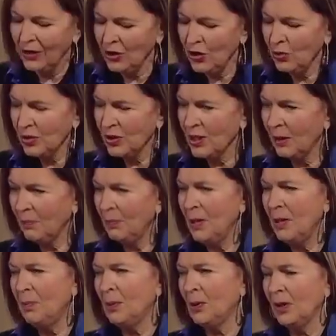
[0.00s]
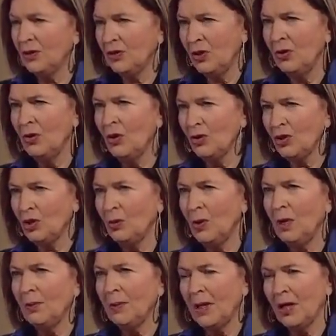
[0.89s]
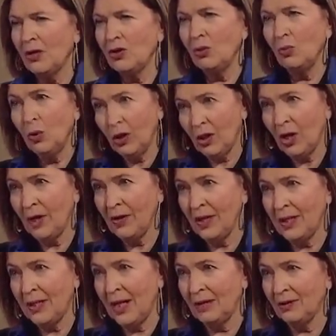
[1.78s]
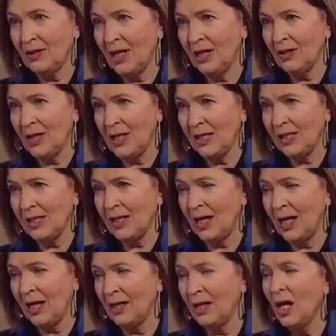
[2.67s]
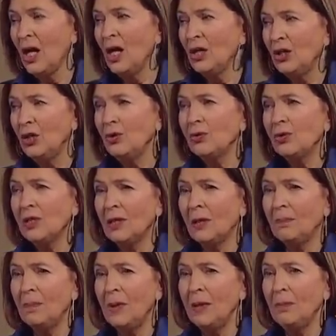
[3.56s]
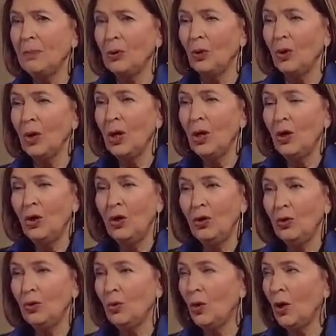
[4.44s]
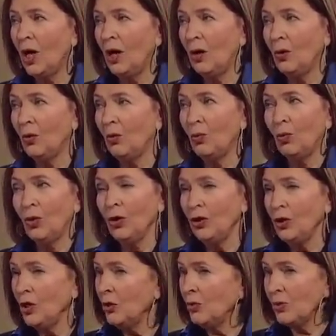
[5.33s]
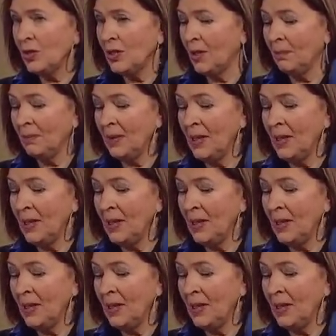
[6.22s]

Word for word: And used up people, as you know so well, because you work on the downtown east side, used up people who uh, weren't used up